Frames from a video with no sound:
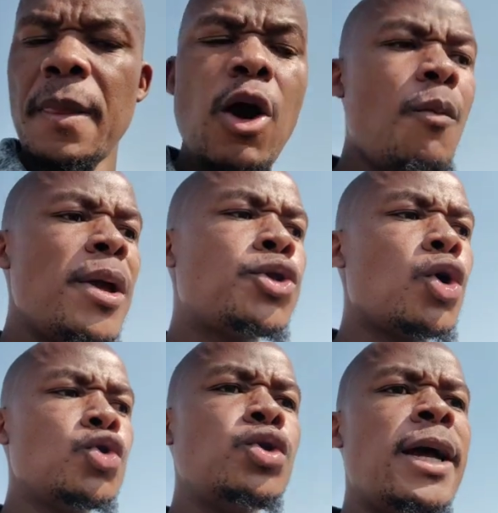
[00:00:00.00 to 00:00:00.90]
A woman
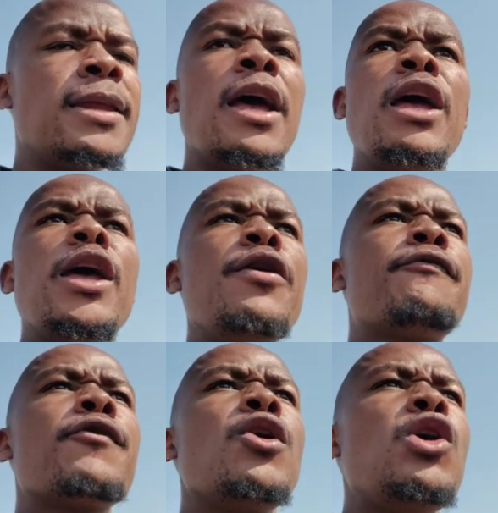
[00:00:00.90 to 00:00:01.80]
told you that
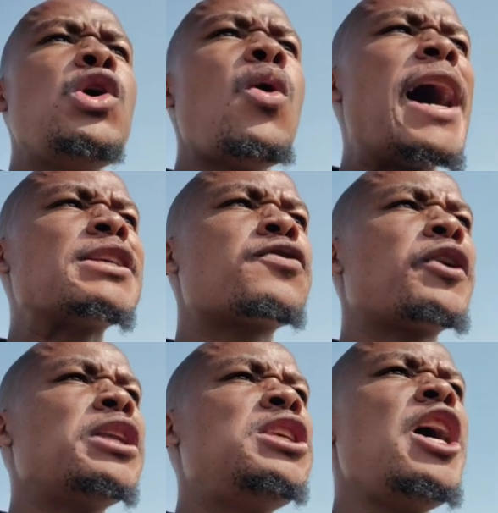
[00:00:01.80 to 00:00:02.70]
if you ask
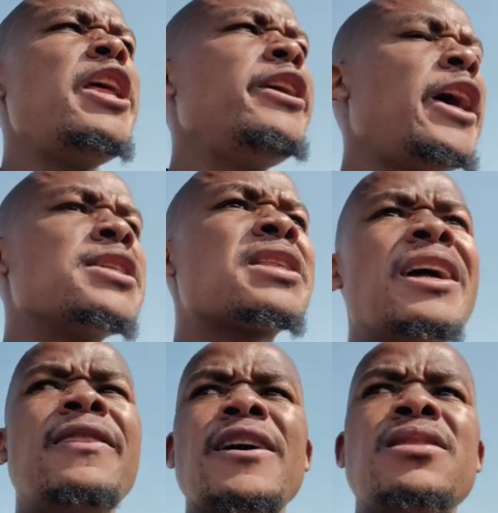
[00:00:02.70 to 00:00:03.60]
for a DNA test,
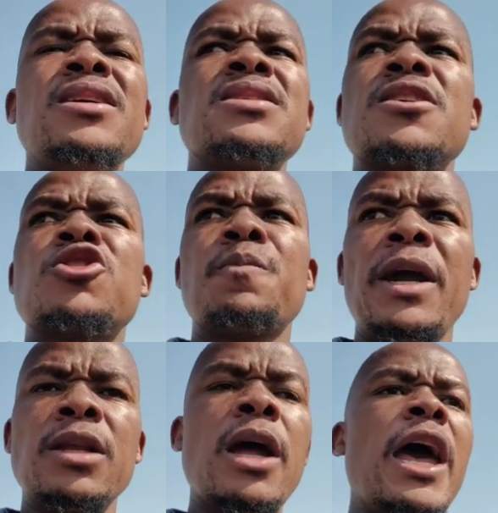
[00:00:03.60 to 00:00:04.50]
that
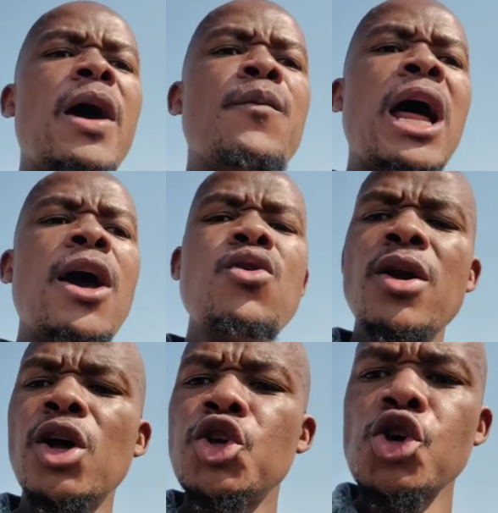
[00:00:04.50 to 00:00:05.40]
disrespect. Emona, eh, you
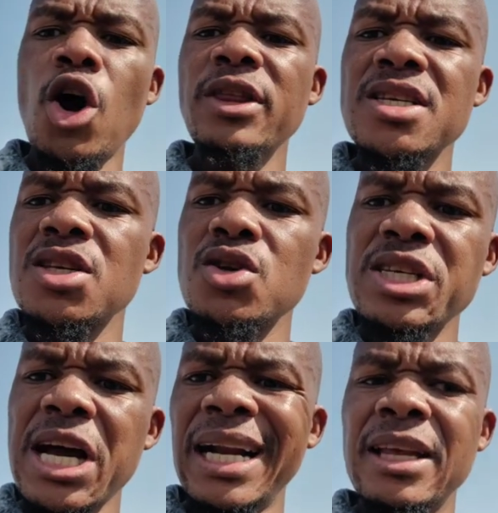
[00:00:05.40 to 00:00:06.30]
are not sure this is
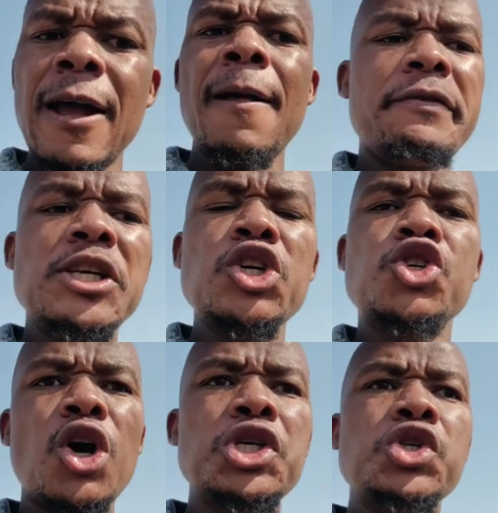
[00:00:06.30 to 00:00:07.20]
your child. If she
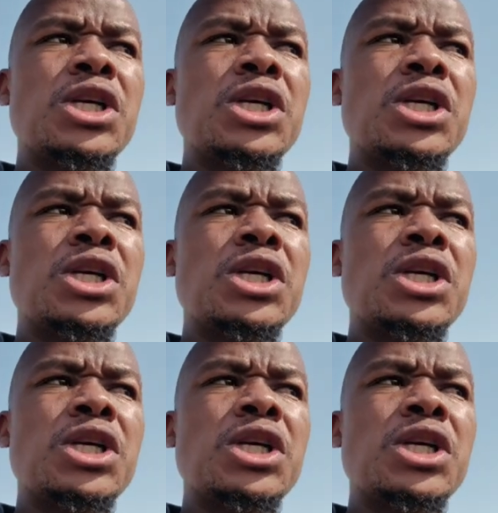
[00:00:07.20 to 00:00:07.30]
shows